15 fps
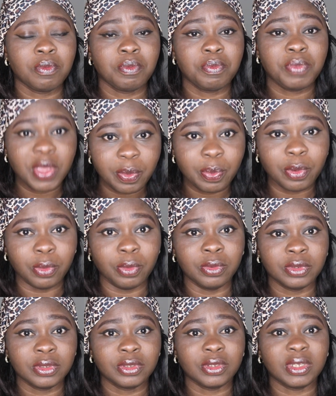people
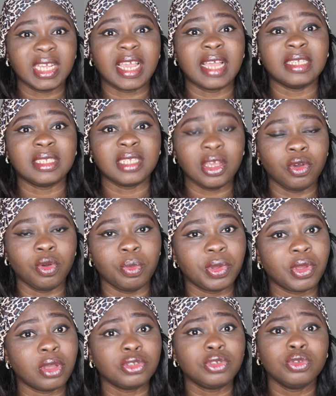so they can stay home,
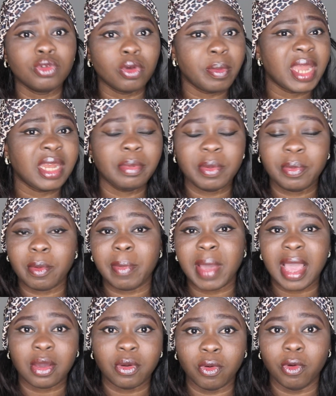because you know many people
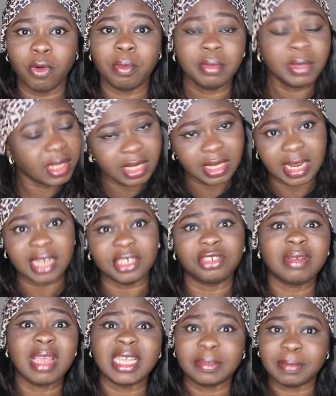back home in
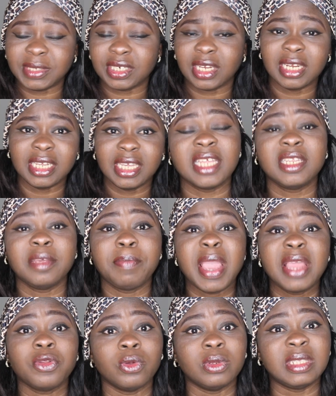Nigeria especially, they
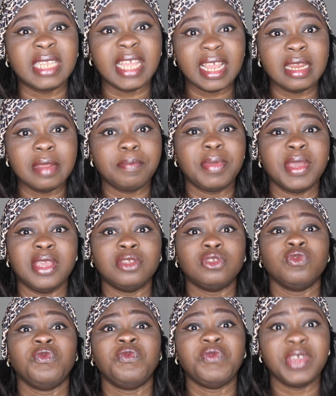depend on daily pay
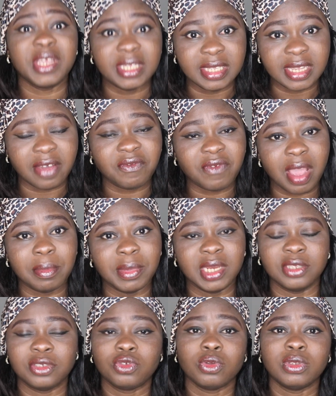to feed their
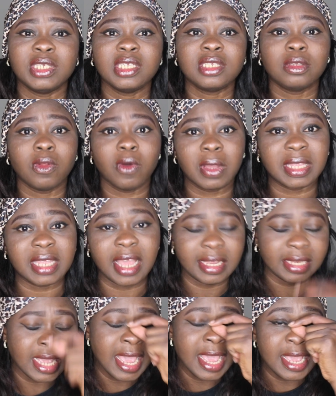families. So this lockdown
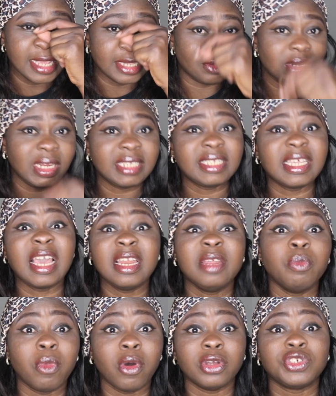is really
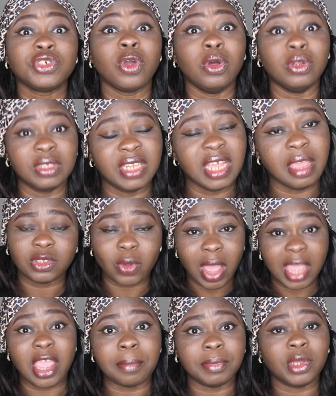telling much on them. So I
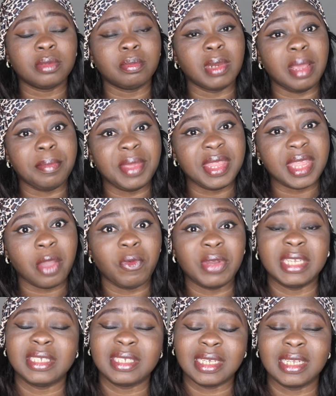am not blaming them when
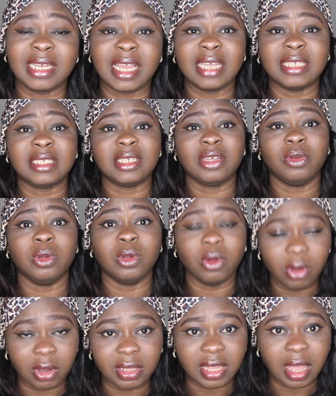they say they can't stay on
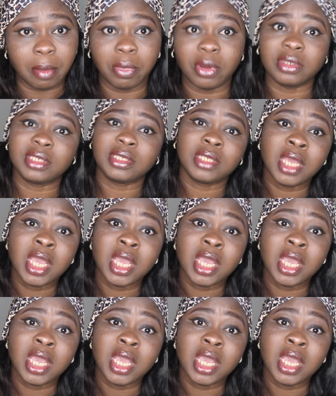lockdown, but